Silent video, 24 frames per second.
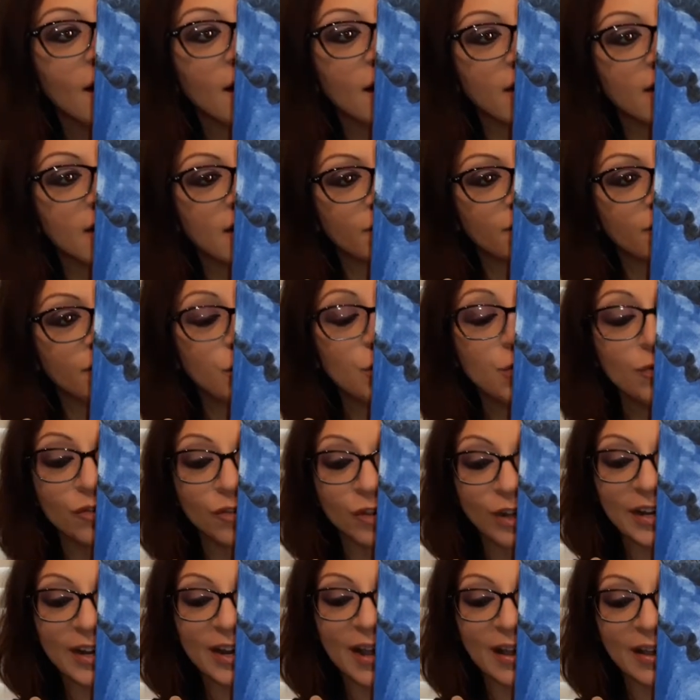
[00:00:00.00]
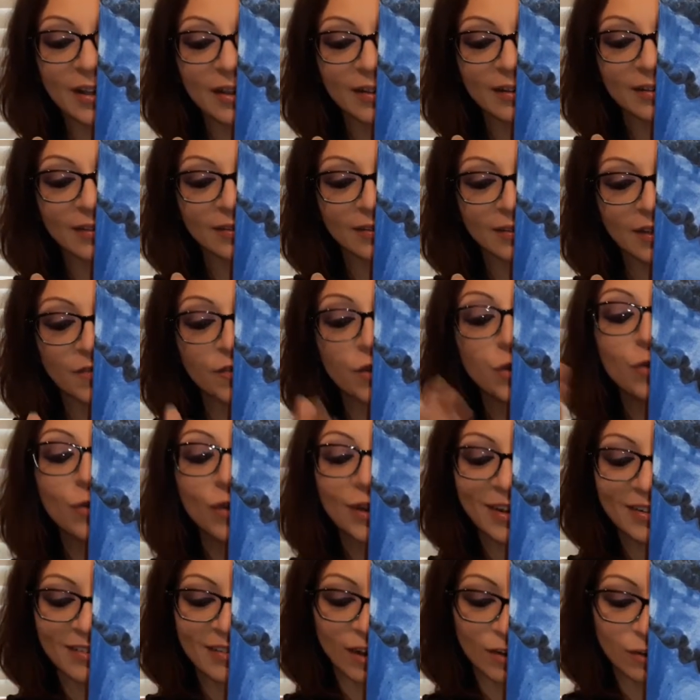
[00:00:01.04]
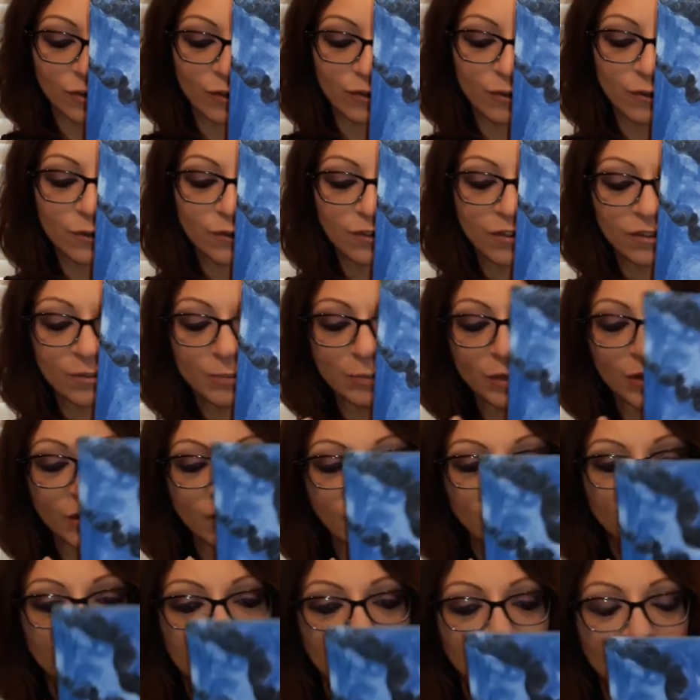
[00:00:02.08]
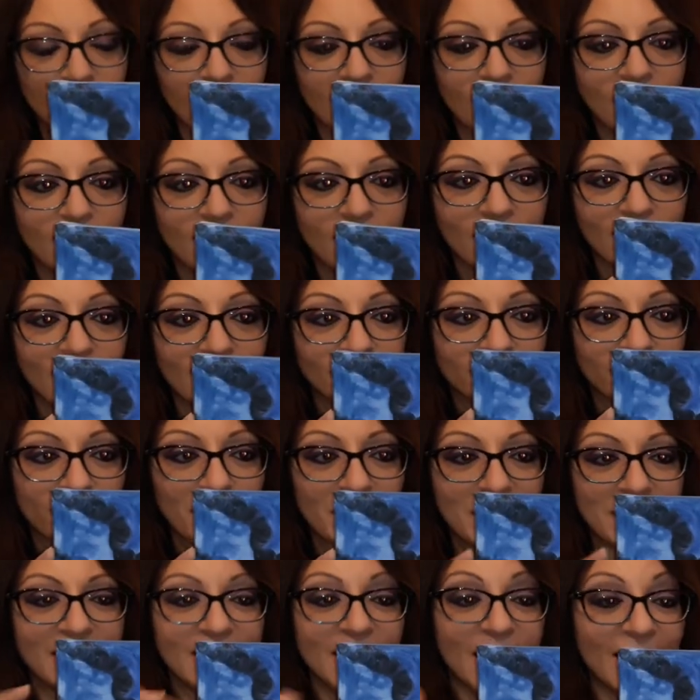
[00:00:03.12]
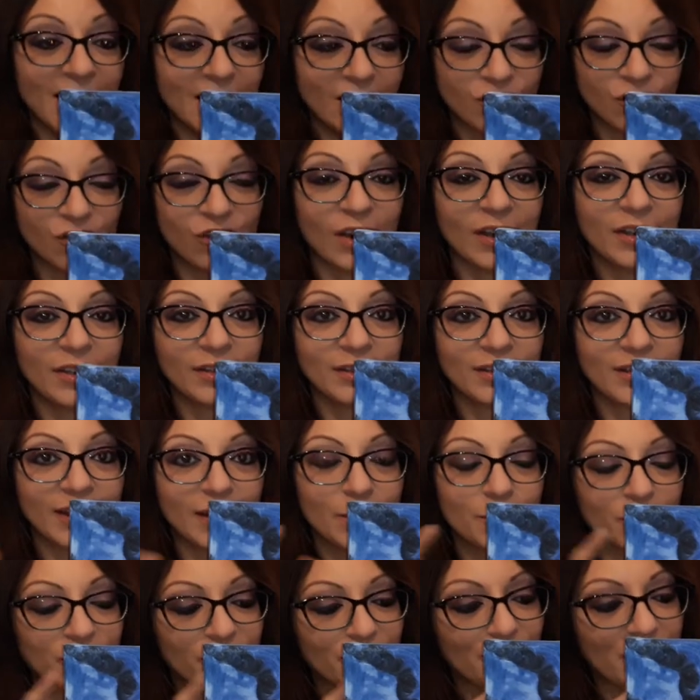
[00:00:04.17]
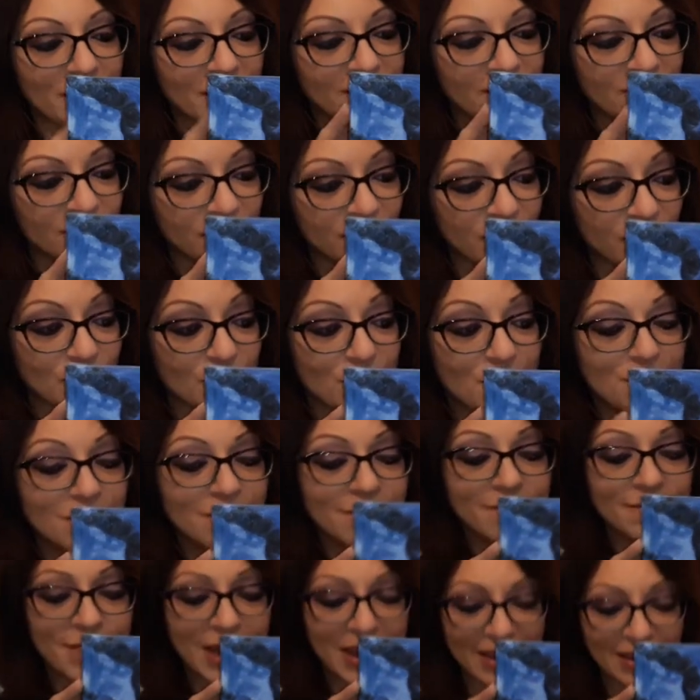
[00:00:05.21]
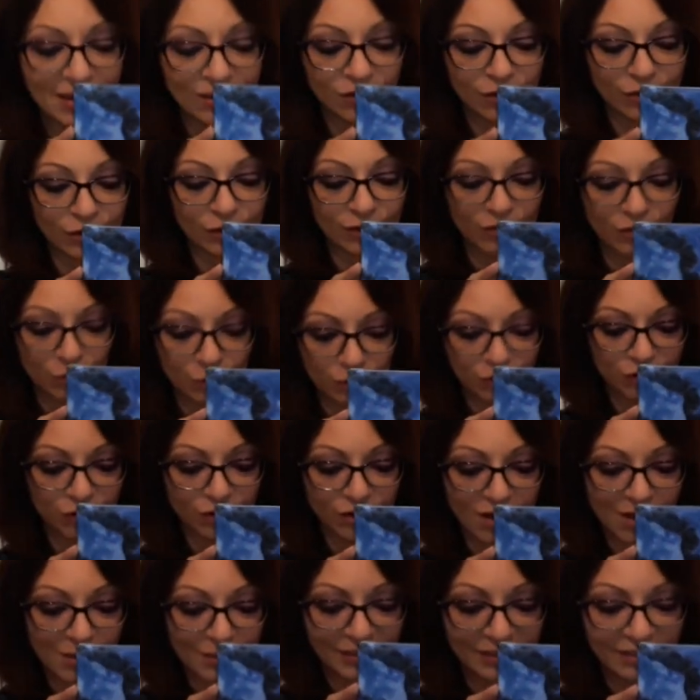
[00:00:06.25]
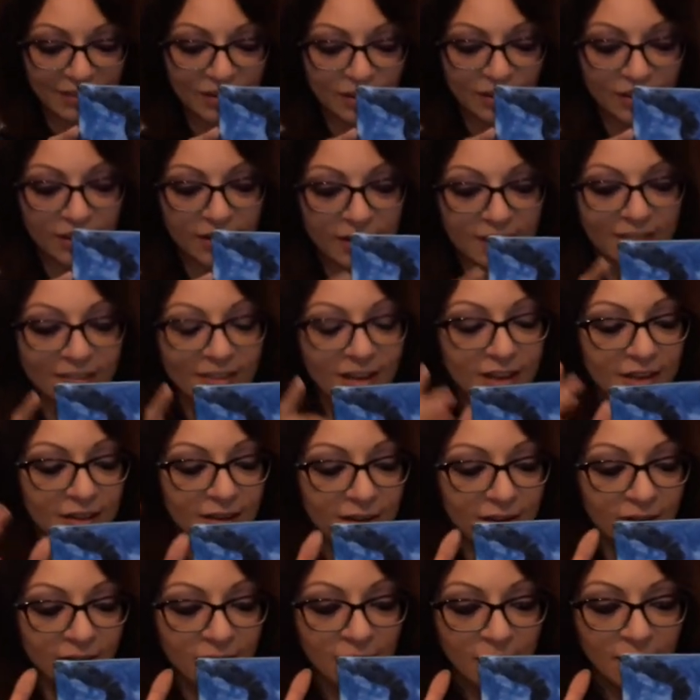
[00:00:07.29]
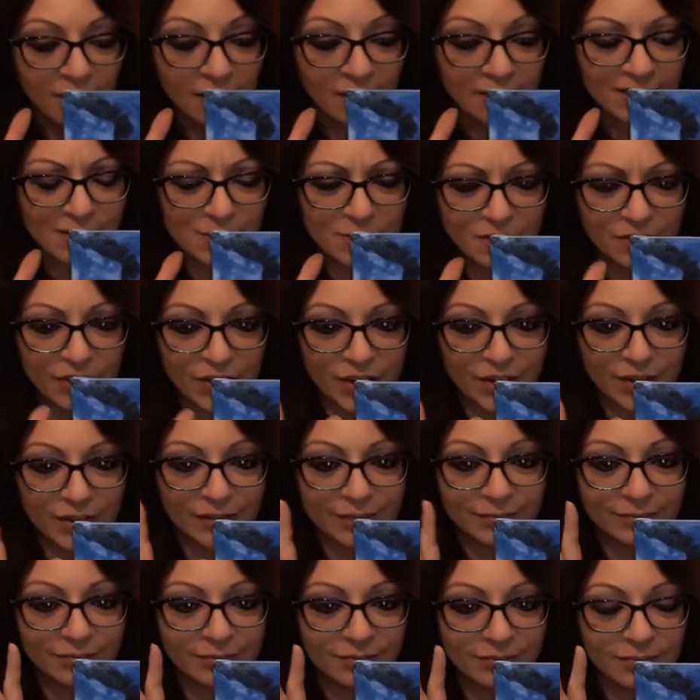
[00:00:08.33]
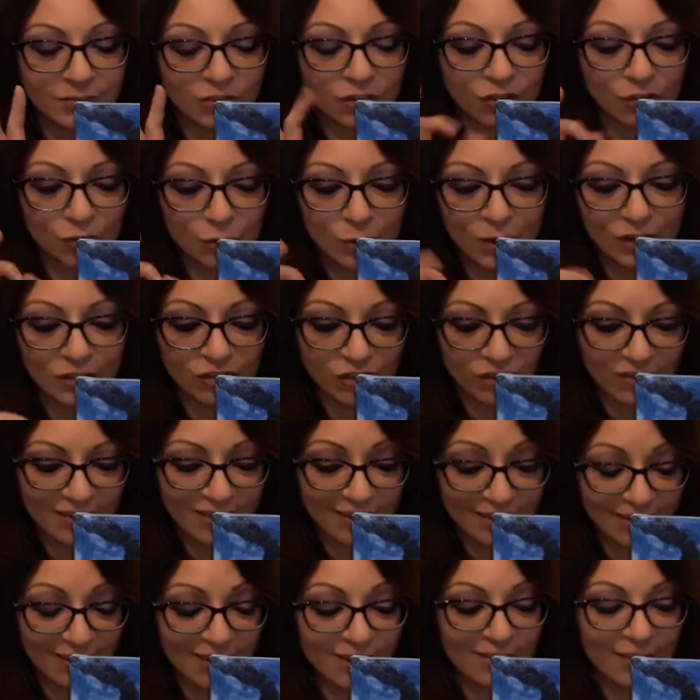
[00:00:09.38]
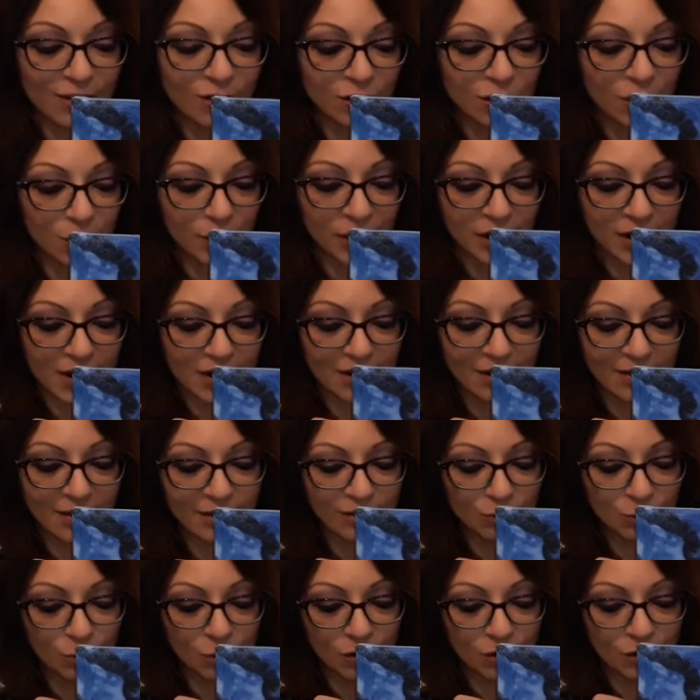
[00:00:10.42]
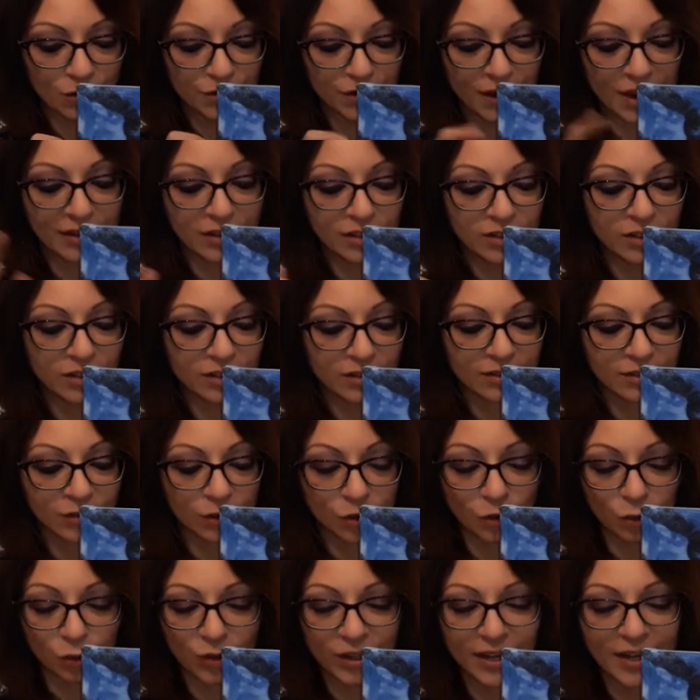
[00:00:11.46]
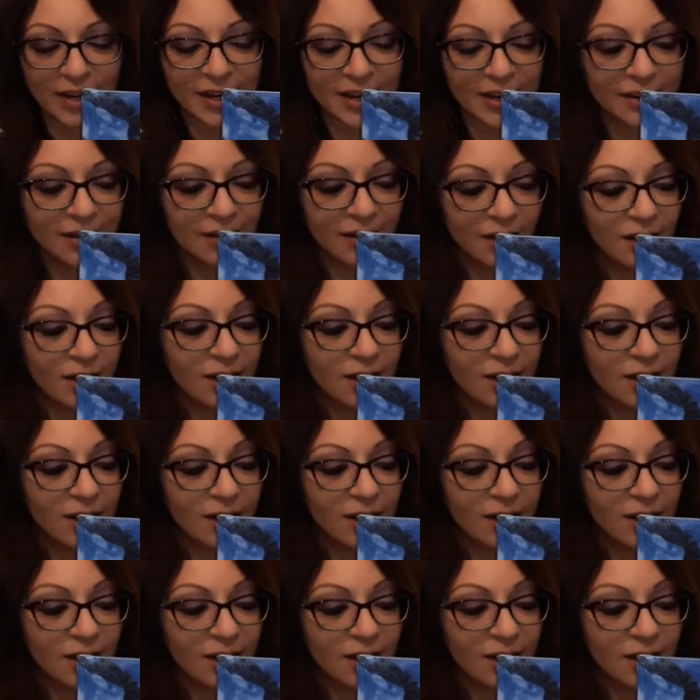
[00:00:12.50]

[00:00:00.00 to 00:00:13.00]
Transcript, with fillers: If you read if you read Dr. Seuss's books from a non-childlike perspective, they're major social commentaries on some of the true injustices that are going on in this world, and greed,